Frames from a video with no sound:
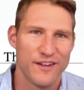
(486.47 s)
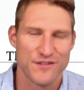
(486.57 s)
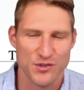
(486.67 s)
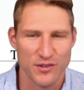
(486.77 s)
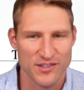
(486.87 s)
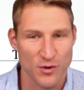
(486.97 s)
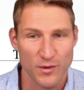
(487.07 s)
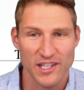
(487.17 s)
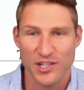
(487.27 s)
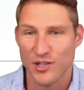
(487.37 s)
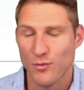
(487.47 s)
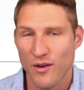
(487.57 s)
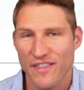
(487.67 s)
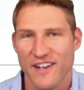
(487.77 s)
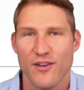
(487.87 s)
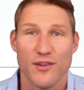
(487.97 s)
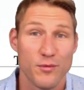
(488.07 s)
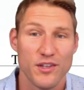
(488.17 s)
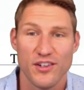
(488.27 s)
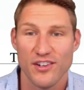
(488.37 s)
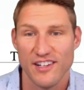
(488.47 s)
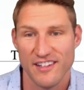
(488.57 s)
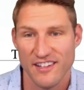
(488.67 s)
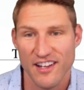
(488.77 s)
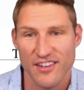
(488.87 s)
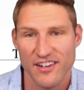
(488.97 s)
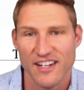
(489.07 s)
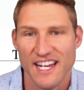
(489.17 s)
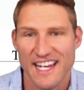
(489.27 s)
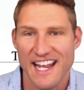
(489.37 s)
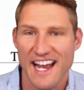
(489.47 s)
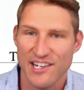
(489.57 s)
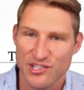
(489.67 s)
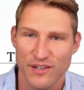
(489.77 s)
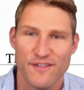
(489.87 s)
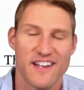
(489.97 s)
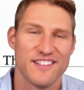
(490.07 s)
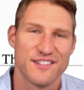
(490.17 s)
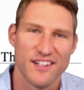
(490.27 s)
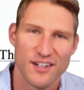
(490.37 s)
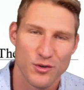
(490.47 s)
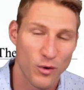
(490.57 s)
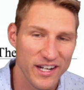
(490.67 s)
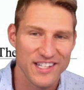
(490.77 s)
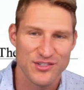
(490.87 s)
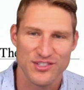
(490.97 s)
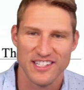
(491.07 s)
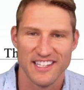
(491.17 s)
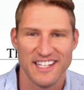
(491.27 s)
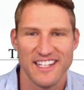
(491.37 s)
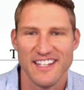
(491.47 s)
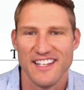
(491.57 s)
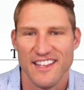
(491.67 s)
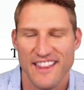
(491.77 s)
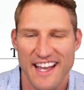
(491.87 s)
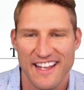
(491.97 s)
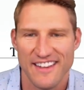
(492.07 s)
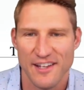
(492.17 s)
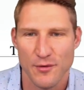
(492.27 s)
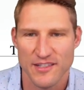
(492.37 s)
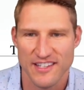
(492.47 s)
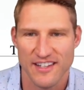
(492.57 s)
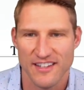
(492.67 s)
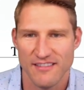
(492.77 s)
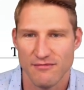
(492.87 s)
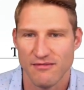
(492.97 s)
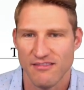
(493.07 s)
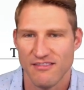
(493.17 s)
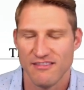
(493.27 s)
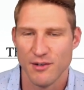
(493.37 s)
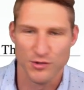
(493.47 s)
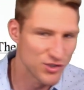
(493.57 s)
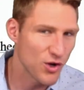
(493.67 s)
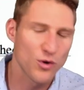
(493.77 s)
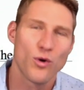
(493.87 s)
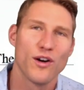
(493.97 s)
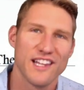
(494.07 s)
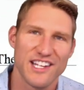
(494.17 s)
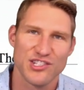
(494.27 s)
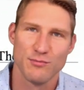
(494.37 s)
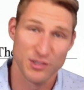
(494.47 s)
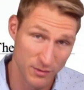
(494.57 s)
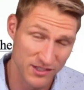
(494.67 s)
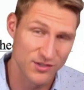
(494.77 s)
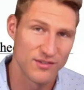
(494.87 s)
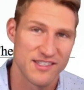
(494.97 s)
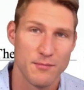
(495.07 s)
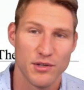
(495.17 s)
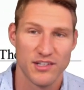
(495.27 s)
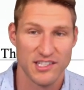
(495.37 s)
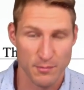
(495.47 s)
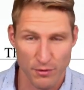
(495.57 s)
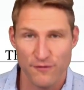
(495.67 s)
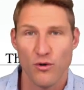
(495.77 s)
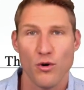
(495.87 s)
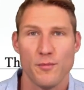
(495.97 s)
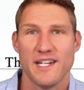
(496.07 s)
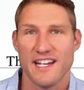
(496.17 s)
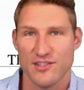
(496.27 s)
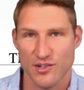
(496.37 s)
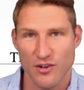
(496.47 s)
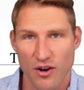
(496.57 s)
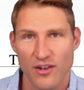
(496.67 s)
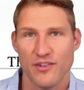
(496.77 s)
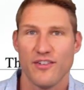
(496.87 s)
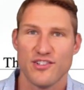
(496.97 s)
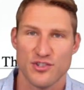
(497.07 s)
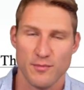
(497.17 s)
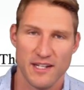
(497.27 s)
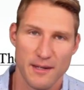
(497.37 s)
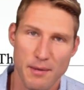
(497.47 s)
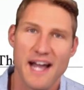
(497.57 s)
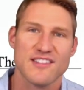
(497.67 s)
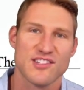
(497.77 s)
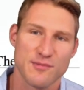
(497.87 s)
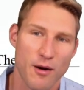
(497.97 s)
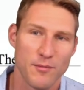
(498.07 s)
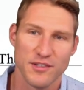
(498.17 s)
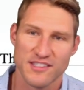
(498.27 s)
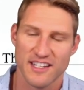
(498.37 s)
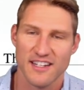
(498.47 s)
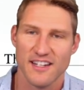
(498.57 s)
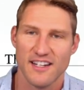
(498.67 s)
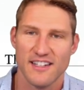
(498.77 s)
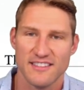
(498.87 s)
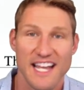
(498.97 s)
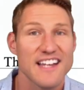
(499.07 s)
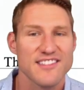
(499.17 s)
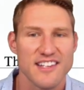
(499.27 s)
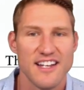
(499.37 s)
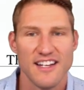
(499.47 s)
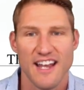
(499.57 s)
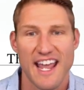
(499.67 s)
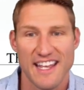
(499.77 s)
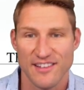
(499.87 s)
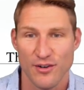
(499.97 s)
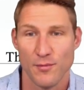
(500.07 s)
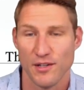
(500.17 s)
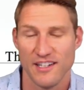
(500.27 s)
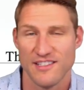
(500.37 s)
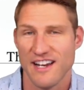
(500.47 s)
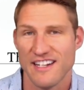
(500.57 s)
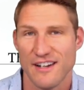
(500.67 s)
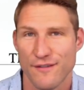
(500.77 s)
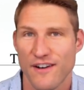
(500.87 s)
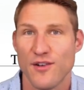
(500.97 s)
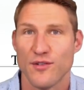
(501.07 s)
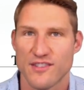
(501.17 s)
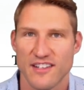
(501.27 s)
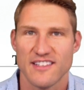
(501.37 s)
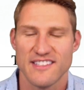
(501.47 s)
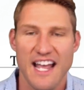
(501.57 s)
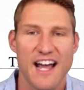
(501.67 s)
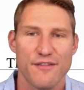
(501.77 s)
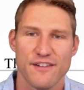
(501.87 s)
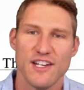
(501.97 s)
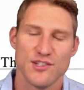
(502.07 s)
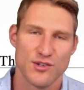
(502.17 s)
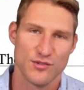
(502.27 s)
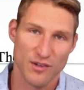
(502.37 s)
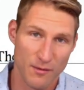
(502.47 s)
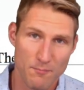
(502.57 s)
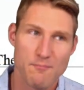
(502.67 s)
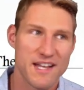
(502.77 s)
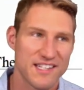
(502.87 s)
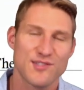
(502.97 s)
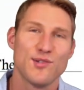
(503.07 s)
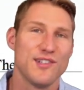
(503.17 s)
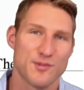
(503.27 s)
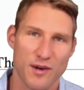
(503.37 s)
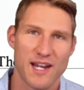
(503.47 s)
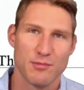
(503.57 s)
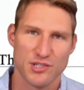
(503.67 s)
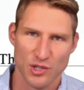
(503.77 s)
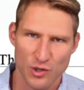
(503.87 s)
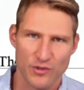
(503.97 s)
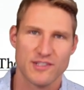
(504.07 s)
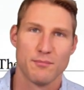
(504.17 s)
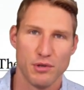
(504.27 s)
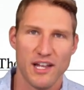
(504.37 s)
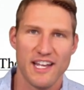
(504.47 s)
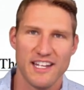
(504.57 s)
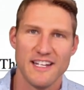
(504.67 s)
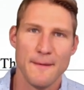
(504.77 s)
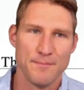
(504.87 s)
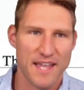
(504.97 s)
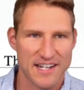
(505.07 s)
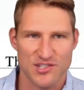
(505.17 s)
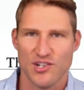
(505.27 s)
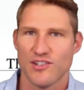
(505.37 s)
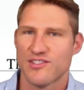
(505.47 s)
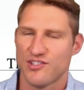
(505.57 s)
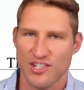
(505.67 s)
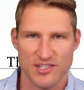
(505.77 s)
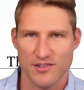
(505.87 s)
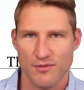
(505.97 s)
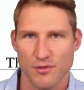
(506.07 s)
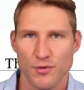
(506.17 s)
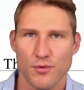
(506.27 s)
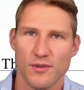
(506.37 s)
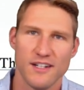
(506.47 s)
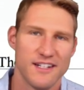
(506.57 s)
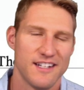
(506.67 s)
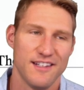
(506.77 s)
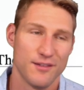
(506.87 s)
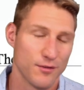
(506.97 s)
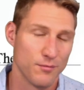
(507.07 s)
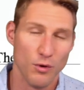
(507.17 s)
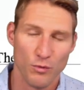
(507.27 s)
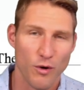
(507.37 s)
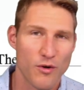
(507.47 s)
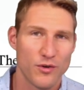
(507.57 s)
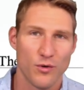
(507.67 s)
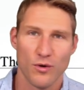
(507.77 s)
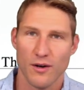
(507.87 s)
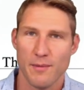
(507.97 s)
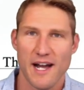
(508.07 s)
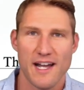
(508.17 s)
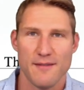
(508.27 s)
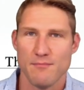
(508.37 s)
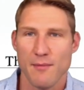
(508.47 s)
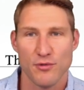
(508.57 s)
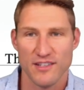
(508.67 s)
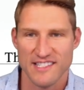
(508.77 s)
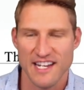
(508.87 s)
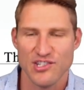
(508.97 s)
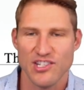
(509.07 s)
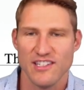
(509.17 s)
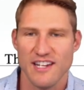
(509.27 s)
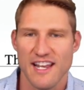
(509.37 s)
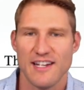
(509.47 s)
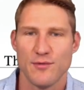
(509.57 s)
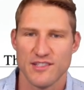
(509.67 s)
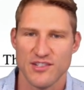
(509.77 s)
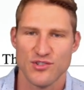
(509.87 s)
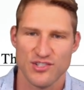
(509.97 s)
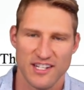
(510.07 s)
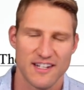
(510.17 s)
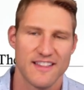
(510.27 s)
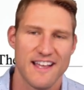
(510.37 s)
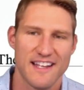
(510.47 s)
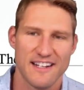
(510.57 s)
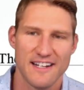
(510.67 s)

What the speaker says: students are really good at one thing, are they really good at another? And actually found, quite interestingly, that there was no correlation between students' ability to perform an excerpt on their instrument and pass a SmartMusic test and their ability to identify notes on a staff. So many students were able to learn to play excerpts just through either rote or by memorization. And it was interesting that